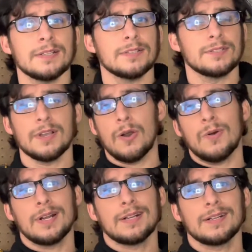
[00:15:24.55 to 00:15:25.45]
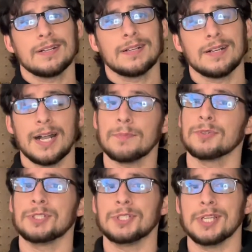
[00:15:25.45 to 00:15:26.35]
So, I
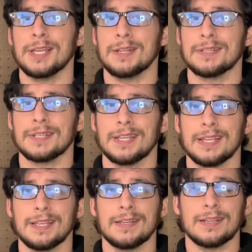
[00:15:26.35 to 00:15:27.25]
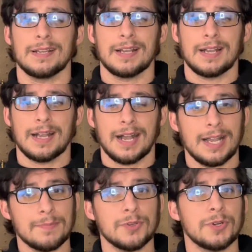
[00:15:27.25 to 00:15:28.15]
appreciate it, and
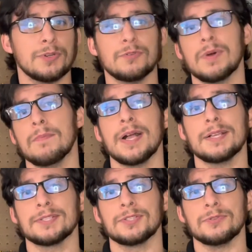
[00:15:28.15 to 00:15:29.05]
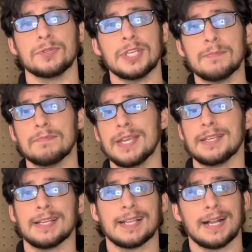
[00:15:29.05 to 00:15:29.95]
I'm gonna do my best to keep
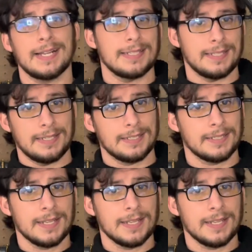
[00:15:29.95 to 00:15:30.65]
making content.